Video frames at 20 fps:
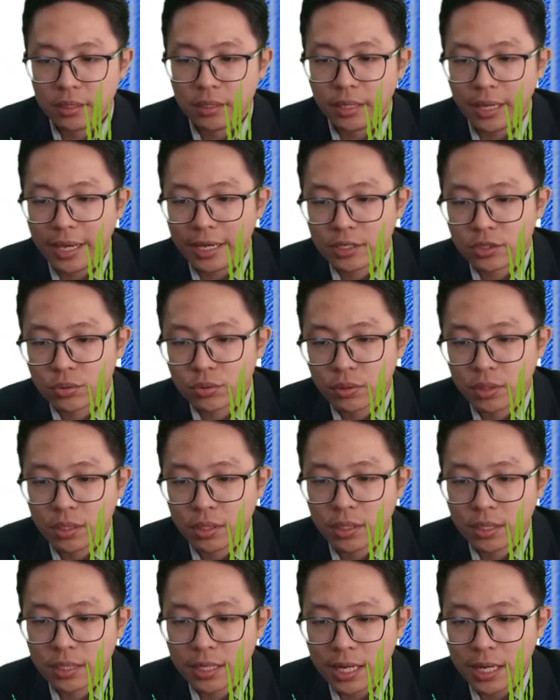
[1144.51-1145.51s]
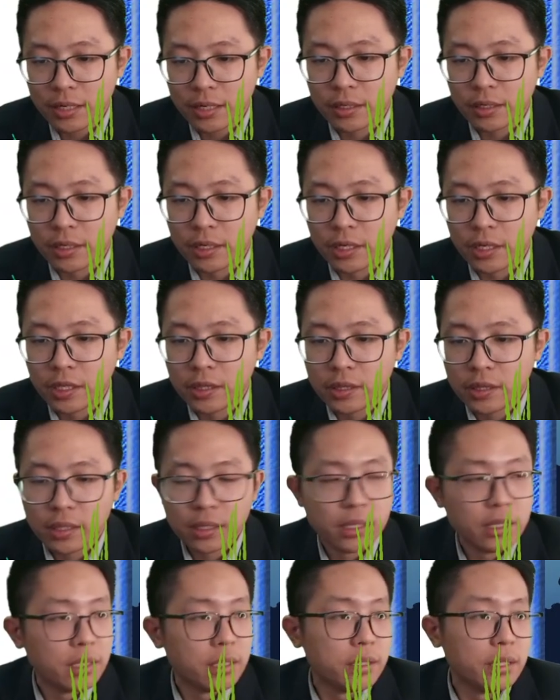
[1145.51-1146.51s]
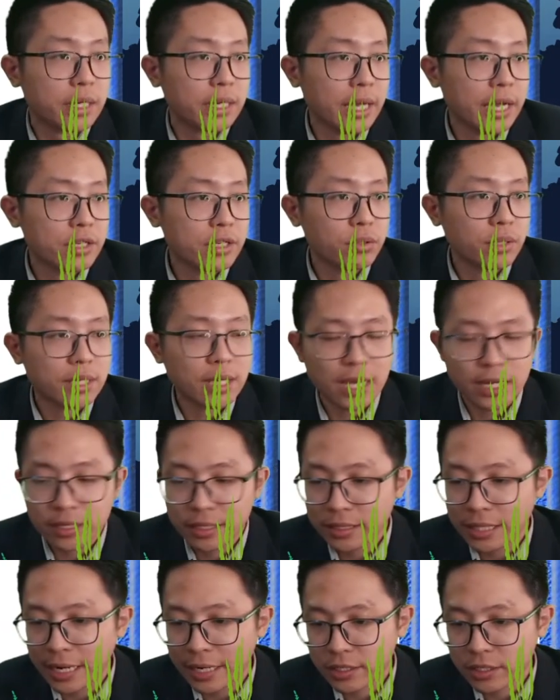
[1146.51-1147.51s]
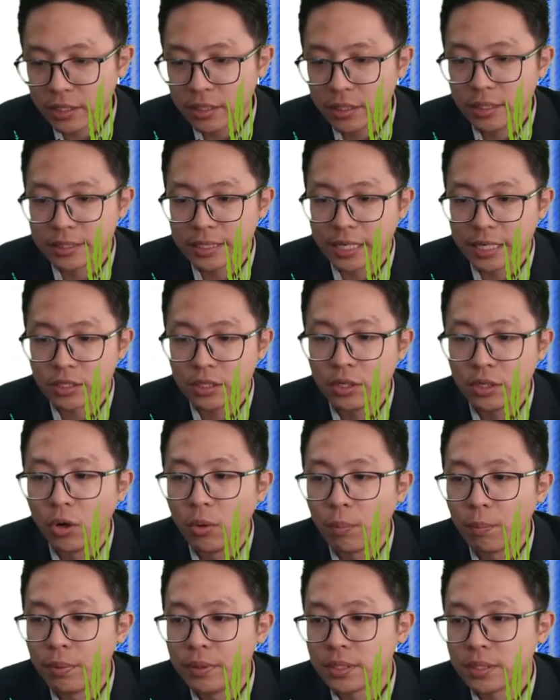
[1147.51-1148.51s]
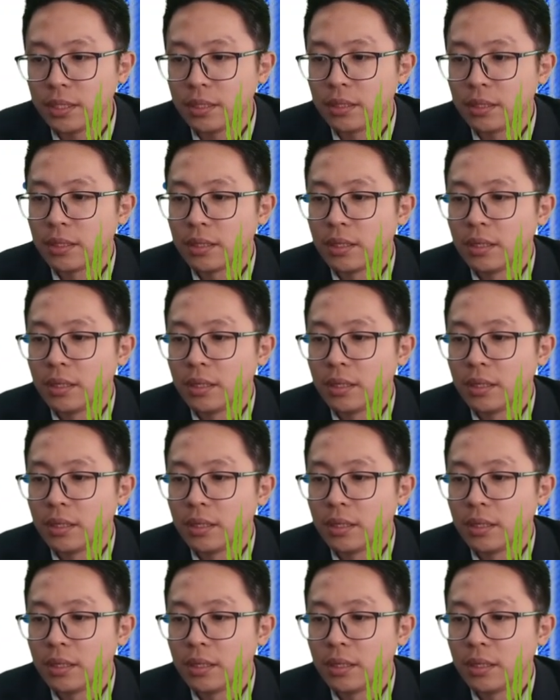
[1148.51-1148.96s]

The actual current direction is actually opposite.